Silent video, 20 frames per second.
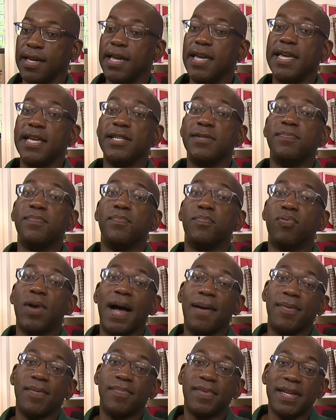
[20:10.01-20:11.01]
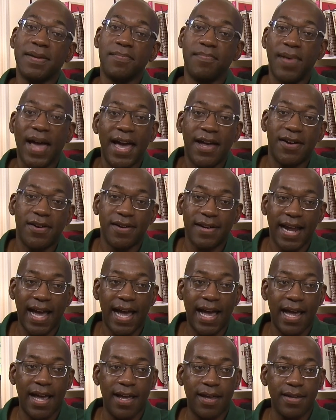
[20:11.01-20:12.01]
is probably better
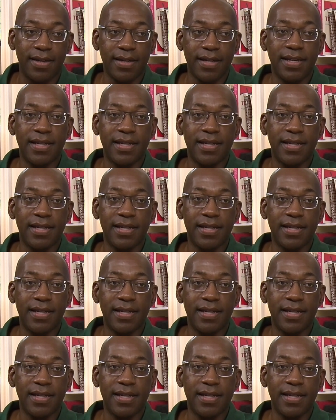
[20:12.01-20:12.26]
now